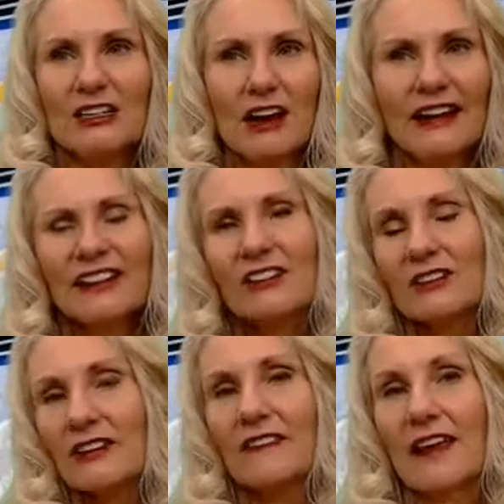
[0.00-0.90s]
I can
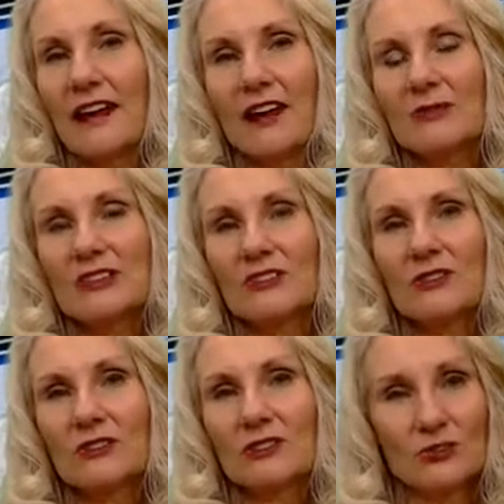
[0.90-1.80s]
look at that
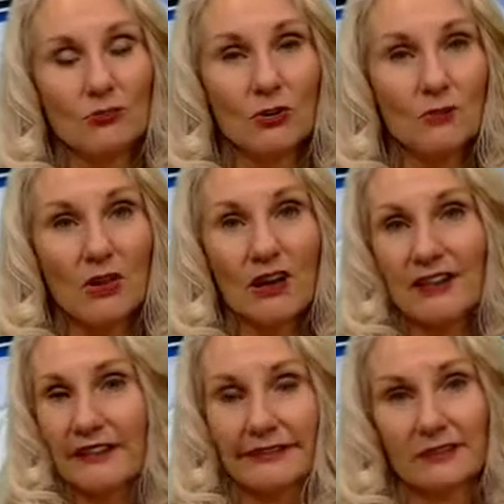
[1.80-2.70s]
obstacle as a roadblock
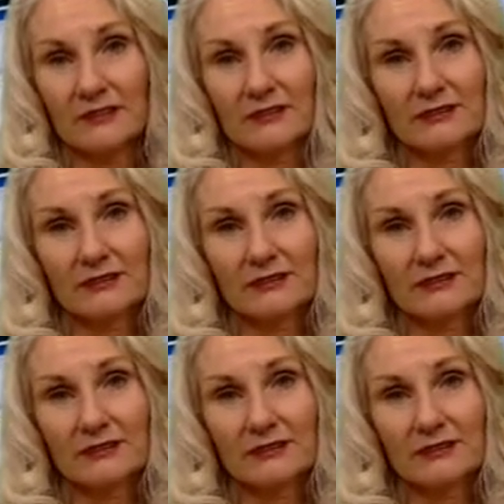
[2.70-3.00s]
and oh,